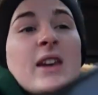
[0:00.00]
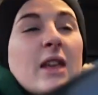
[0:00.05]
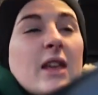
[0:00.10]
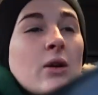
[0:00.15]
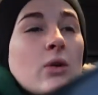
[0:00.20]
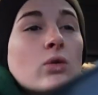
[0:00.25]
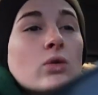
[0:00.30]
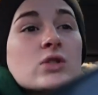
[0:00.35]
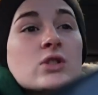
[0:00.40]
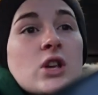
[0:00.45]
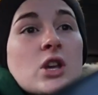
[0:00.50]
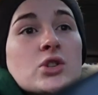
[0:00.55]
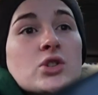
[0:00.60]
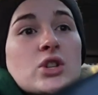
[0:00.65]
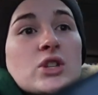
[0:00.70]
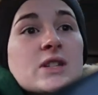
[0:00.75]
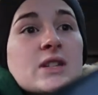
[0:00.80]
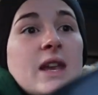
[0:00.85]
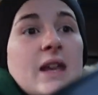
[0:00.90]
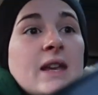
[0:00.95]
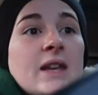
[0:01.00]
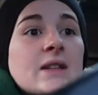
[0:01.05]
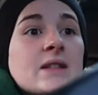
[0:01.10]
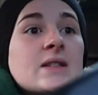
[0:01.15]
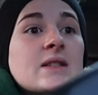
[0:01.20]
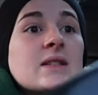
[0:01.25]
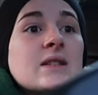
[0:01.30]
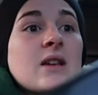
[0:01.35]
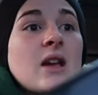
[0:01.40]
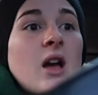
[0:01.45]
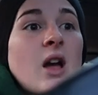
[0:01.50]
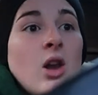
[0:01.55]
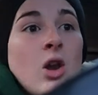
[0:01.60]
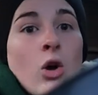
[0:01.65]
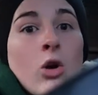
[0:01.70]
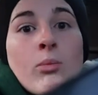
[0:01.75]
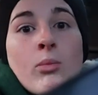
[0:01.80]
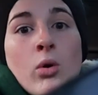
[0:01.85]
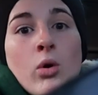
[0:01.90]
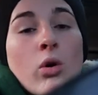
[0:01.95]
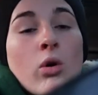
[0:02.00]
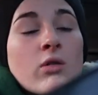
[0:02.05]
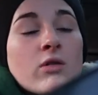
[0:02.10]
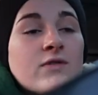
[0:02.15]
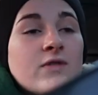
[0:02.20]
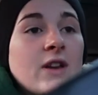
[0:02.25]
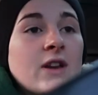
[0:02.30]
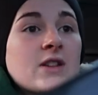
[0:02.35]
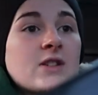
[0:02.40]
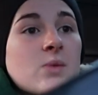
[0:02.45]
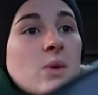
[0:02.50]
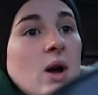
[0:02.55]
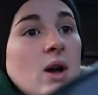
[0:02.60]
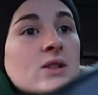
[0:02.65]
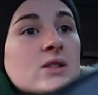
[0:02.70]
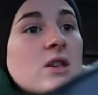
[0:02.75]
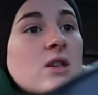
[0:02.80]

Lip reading: he also just needs a lot more fitness work,